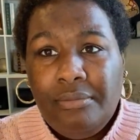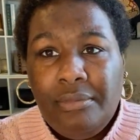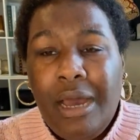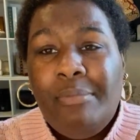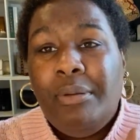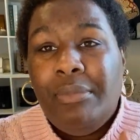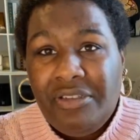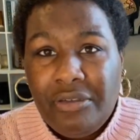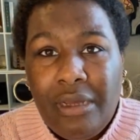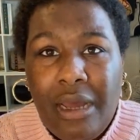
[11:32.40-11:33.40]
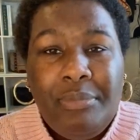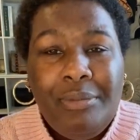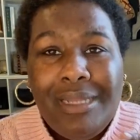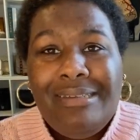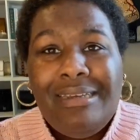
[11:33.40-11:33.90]

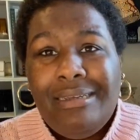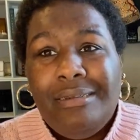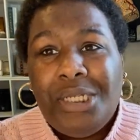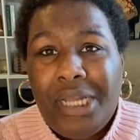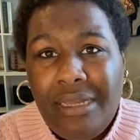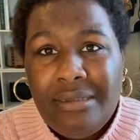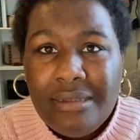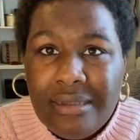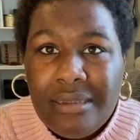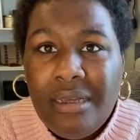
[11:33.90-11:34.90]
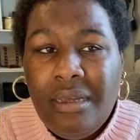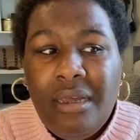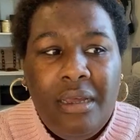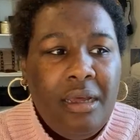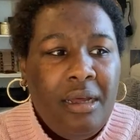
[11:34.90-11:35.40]
complementing shades.
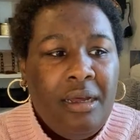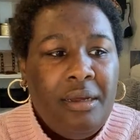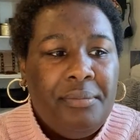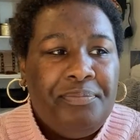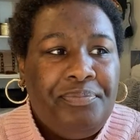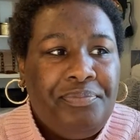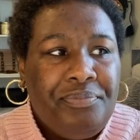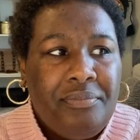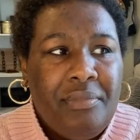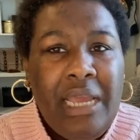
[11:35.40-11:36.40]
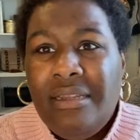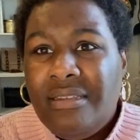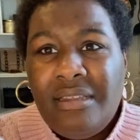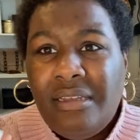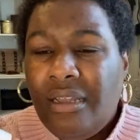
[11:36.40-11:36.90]
And this
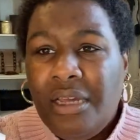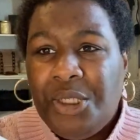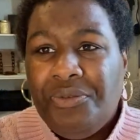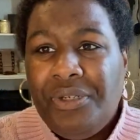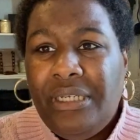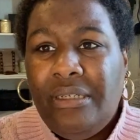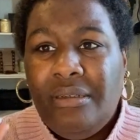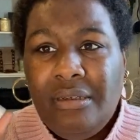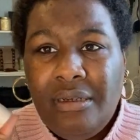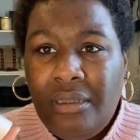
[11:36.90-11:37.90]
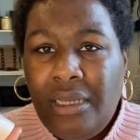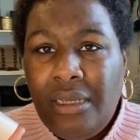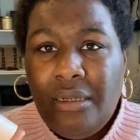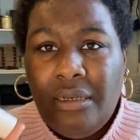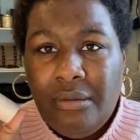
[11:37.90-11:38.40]
is a luxury,
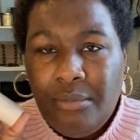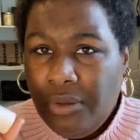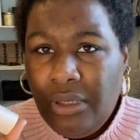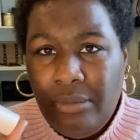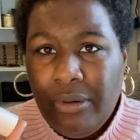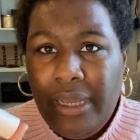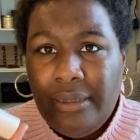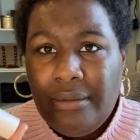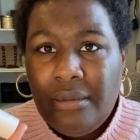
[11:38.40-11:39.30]
clean beauty brand.